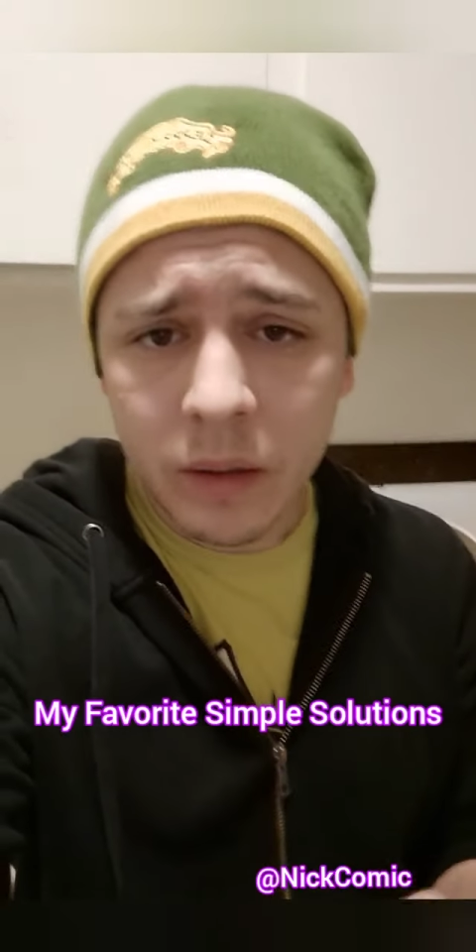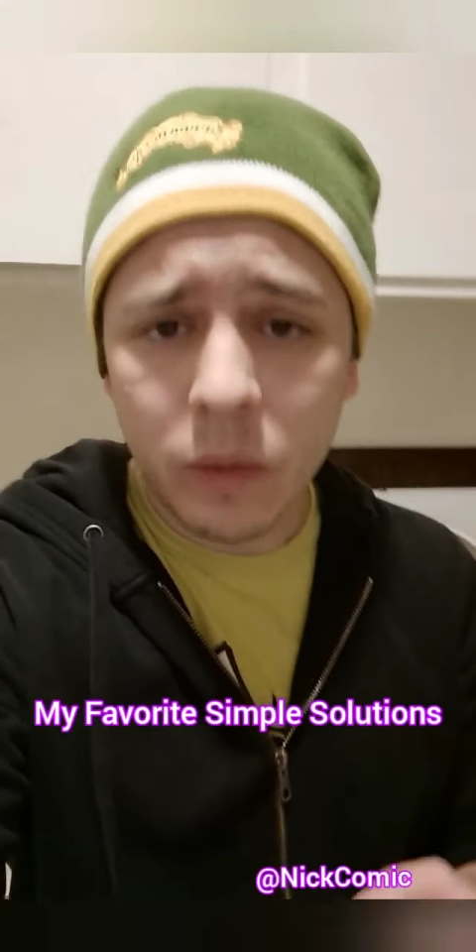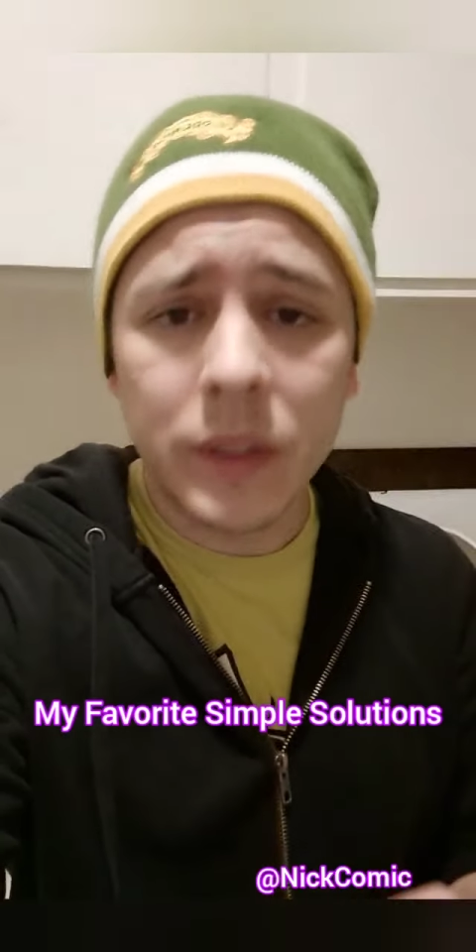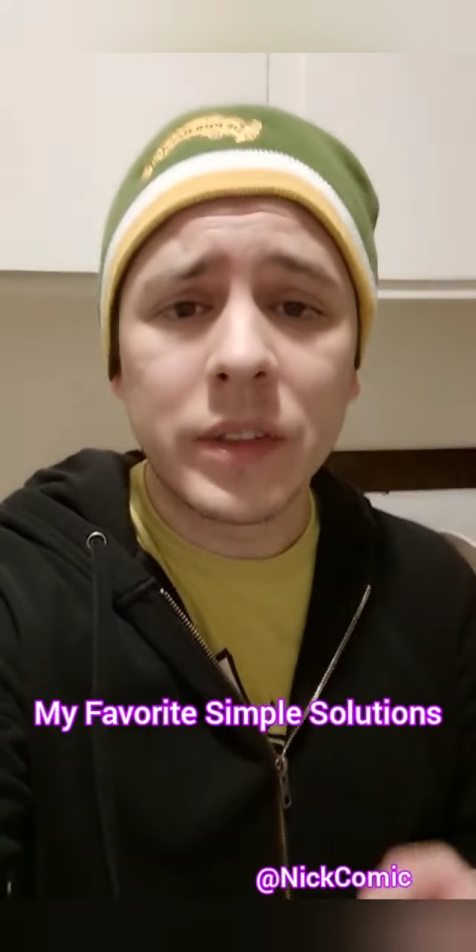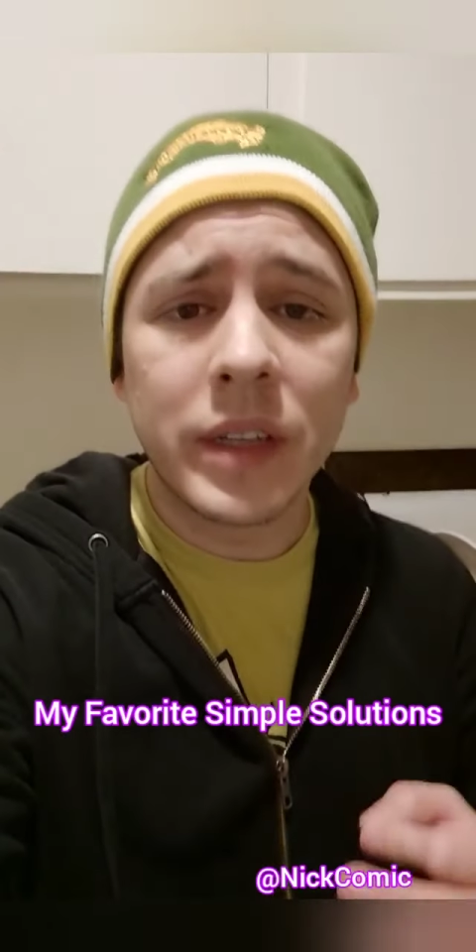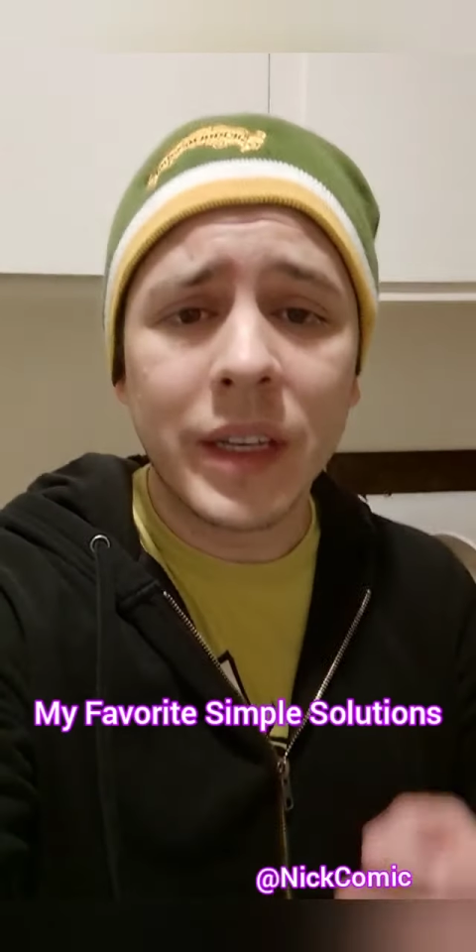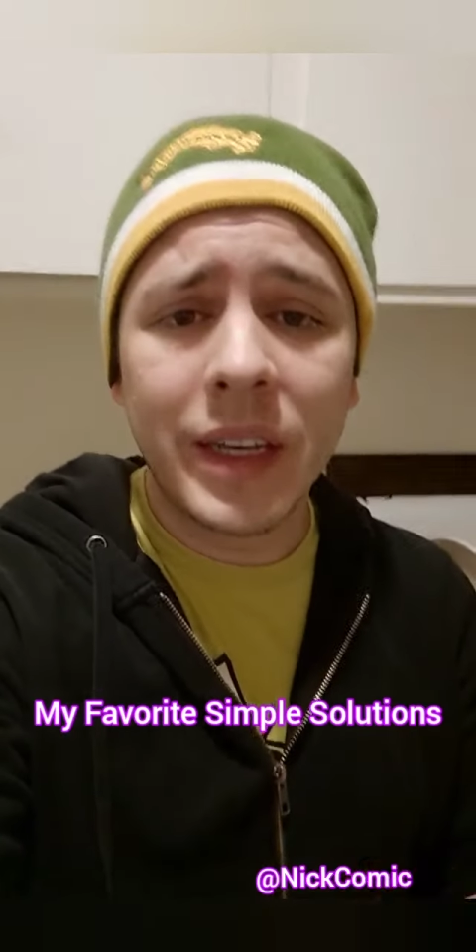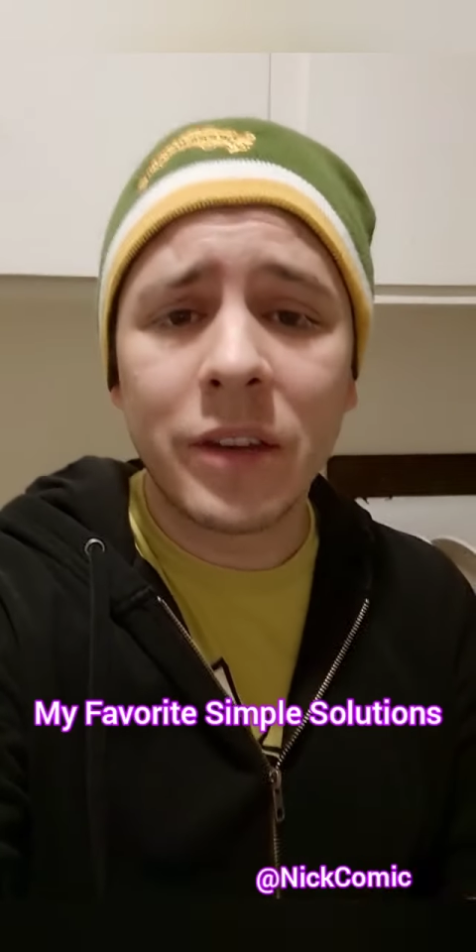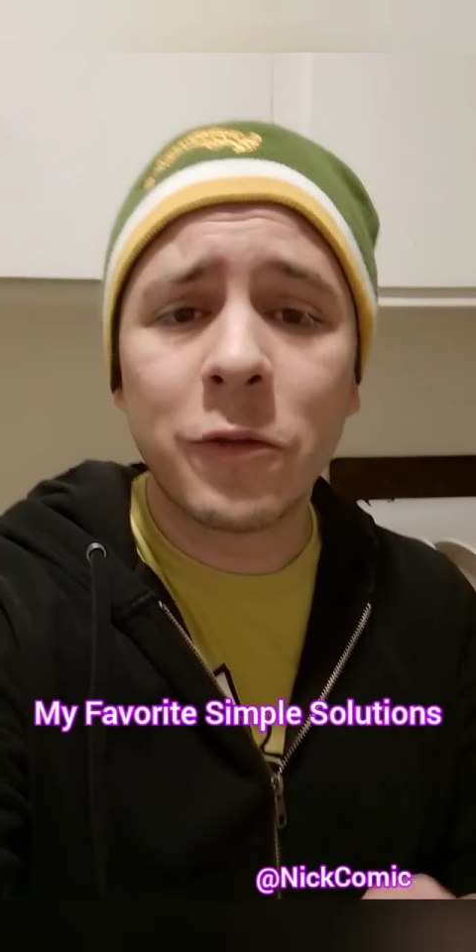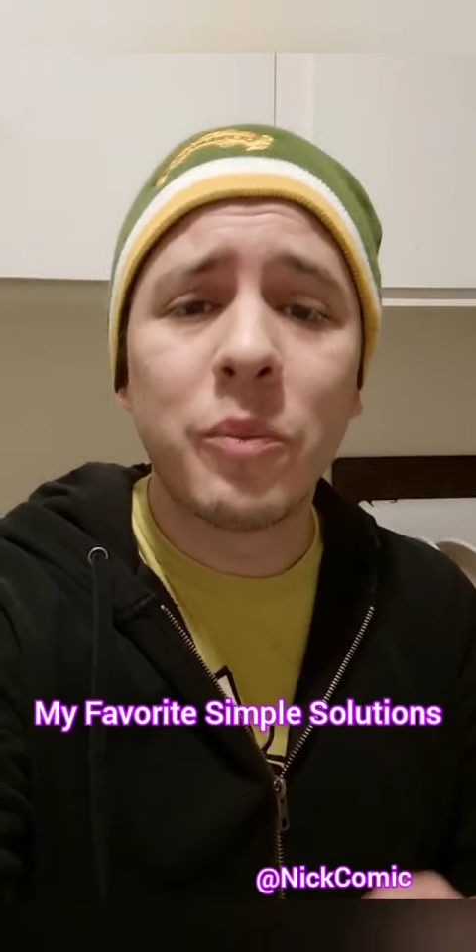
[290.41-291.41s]
was to
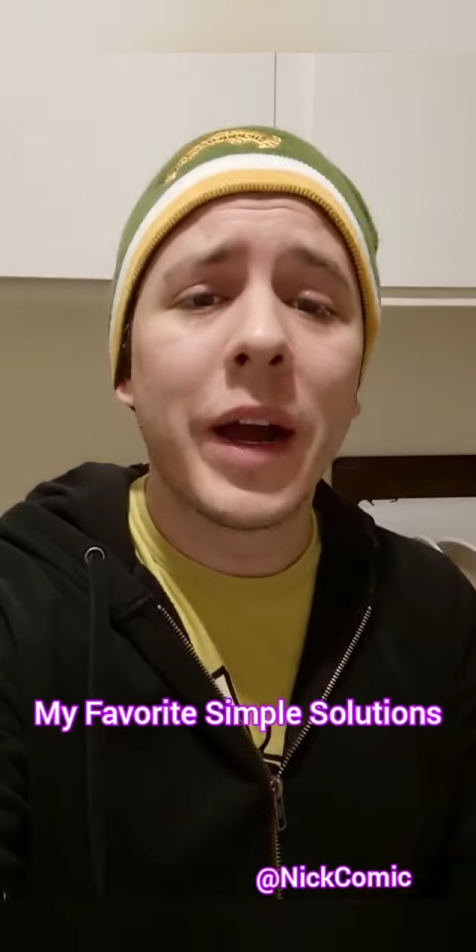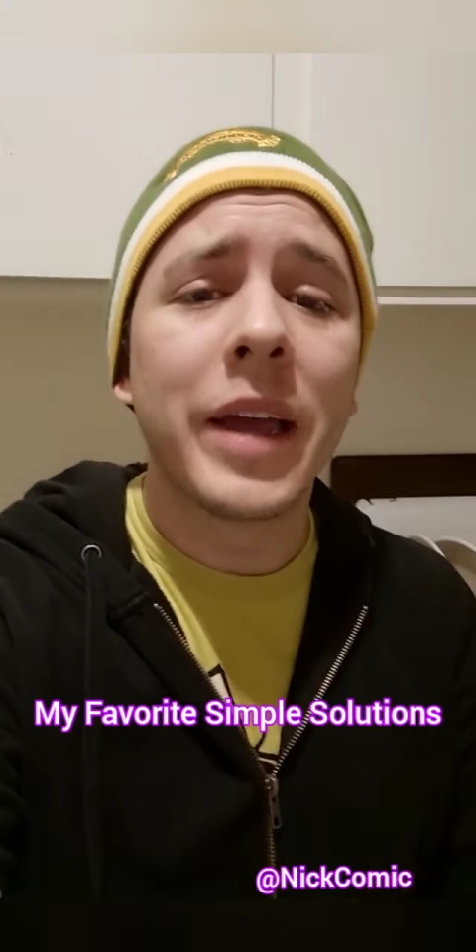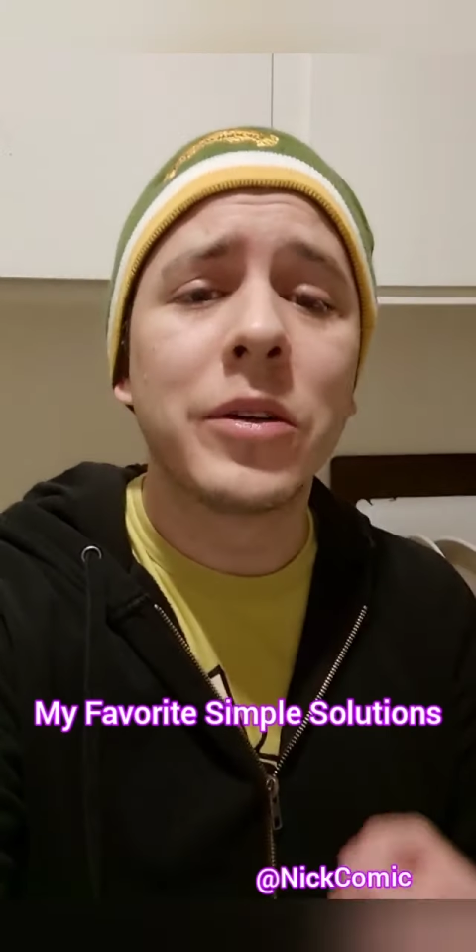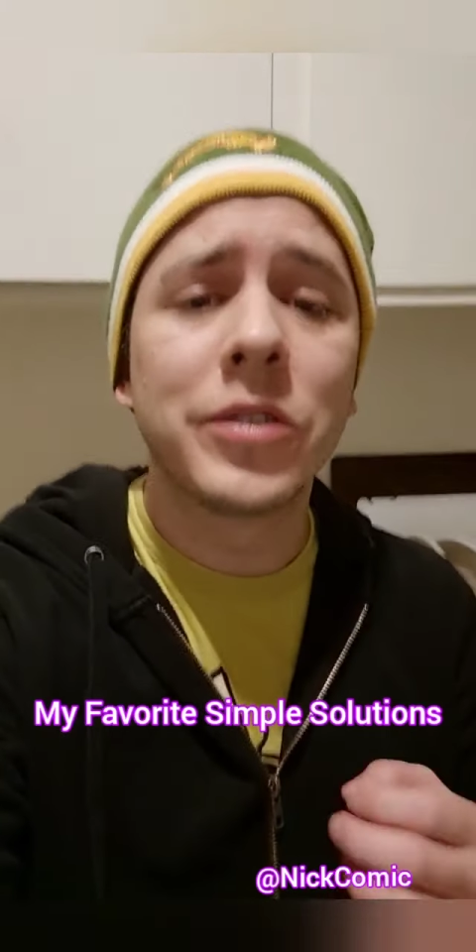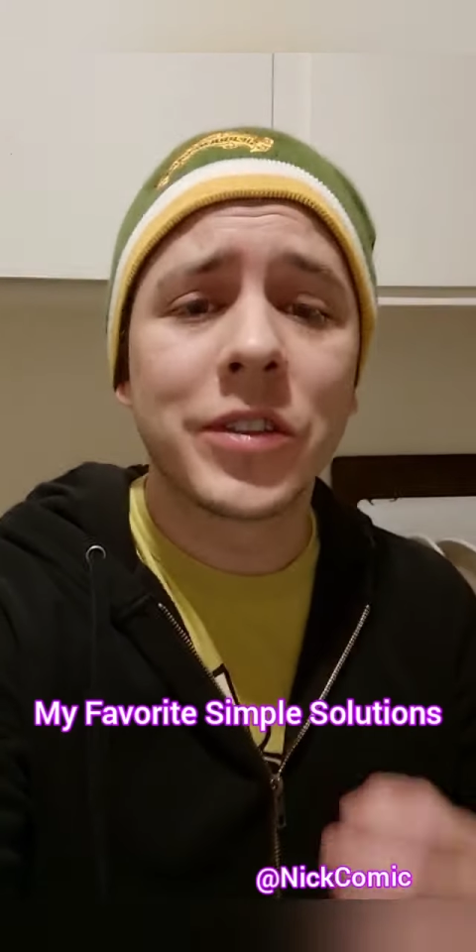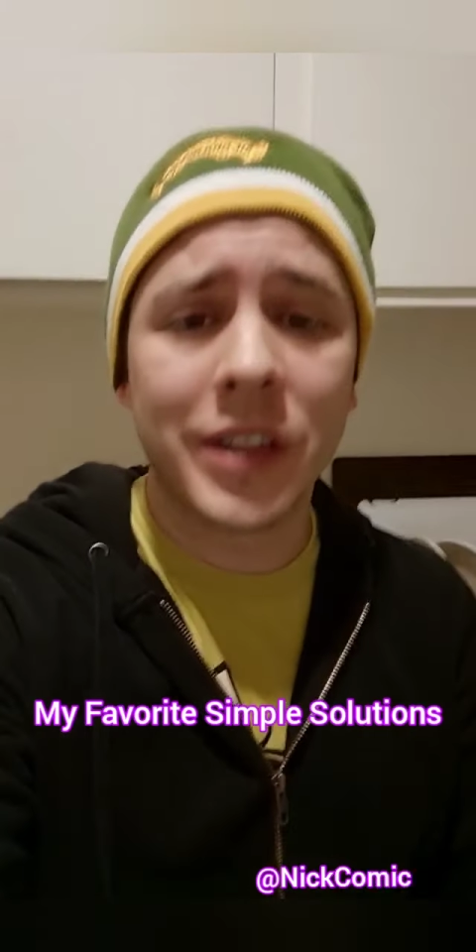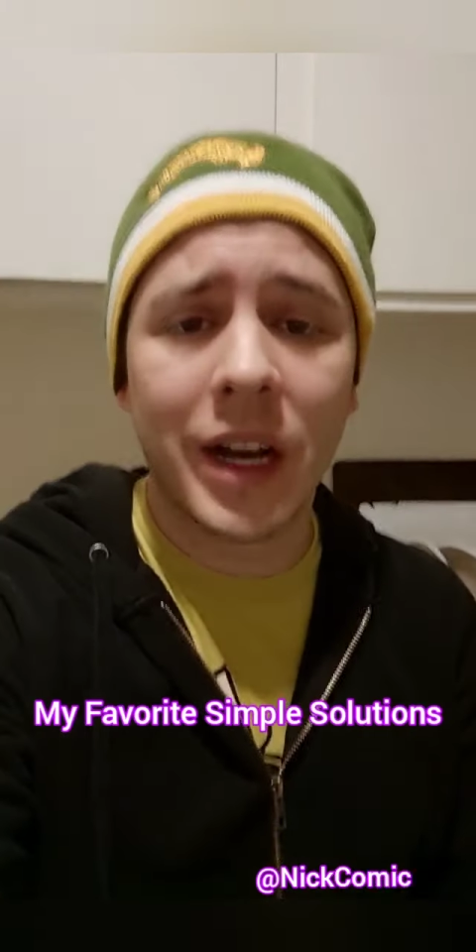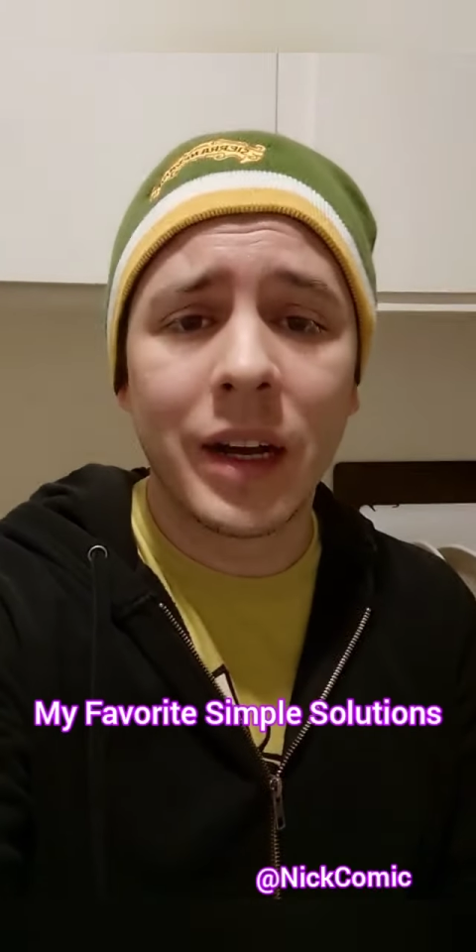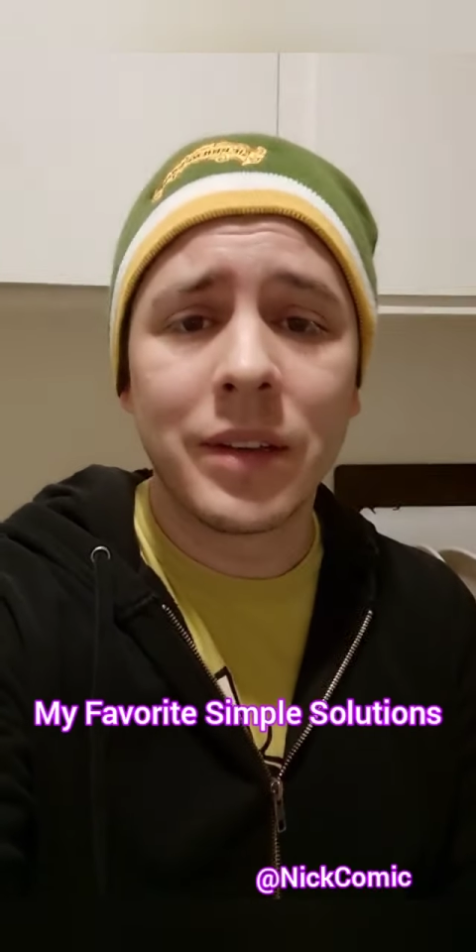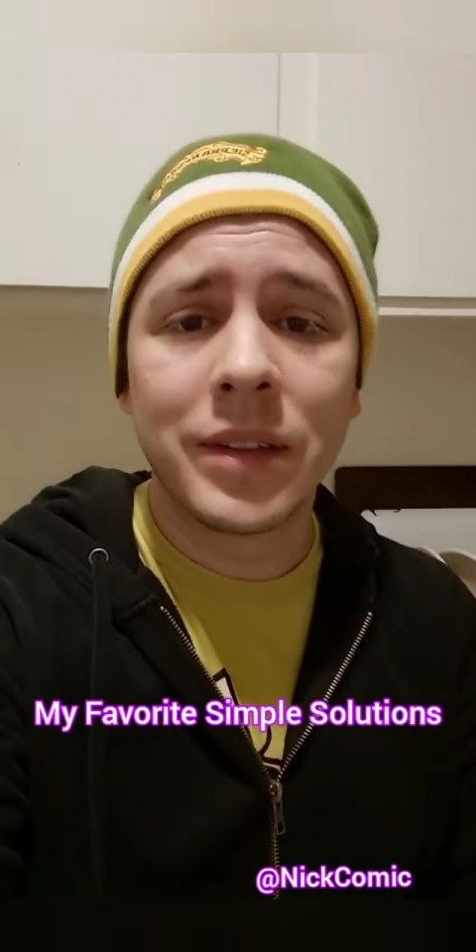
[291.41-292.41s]
give Michael
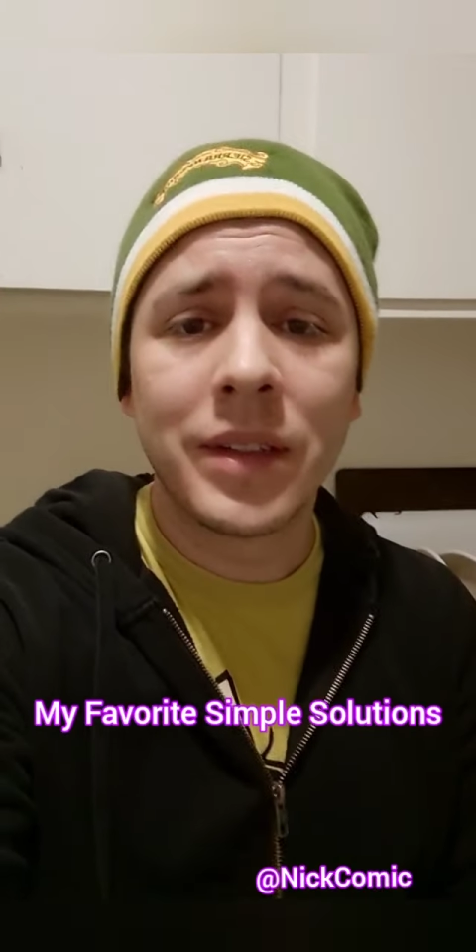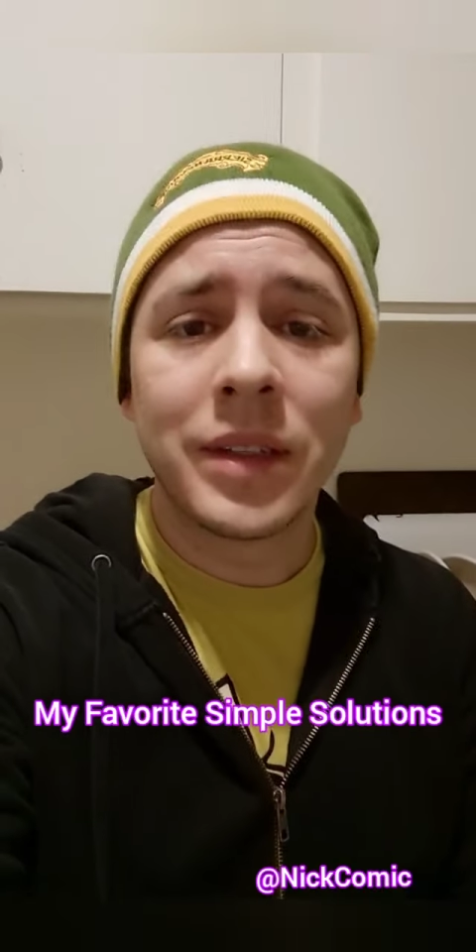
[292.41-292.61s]
Scott